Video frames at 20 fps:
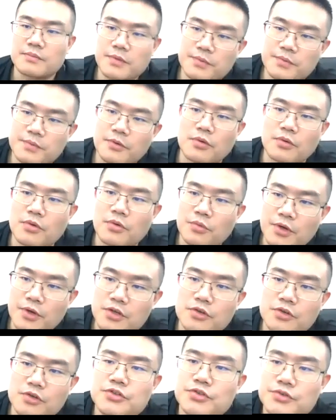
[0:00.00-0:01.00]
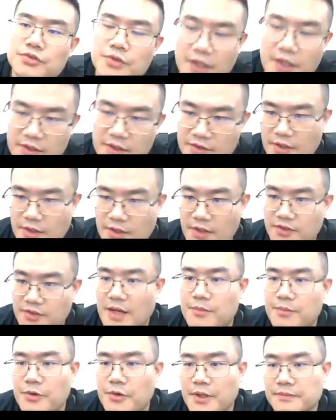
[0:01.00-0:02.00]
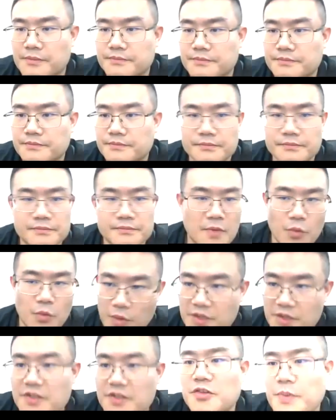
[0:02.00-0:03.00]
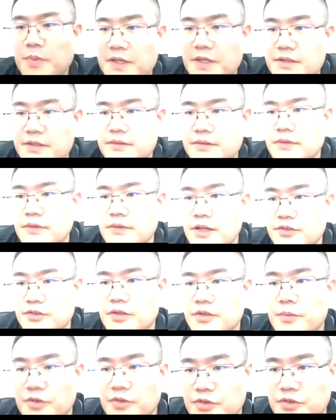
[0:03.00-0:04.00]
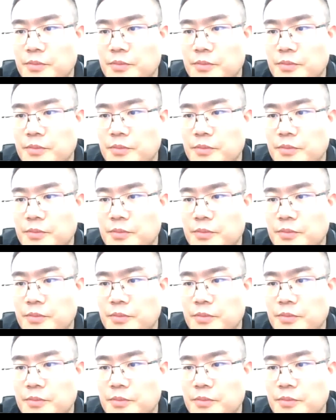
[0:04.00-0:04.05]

people, we go to in summary, wind speed is the most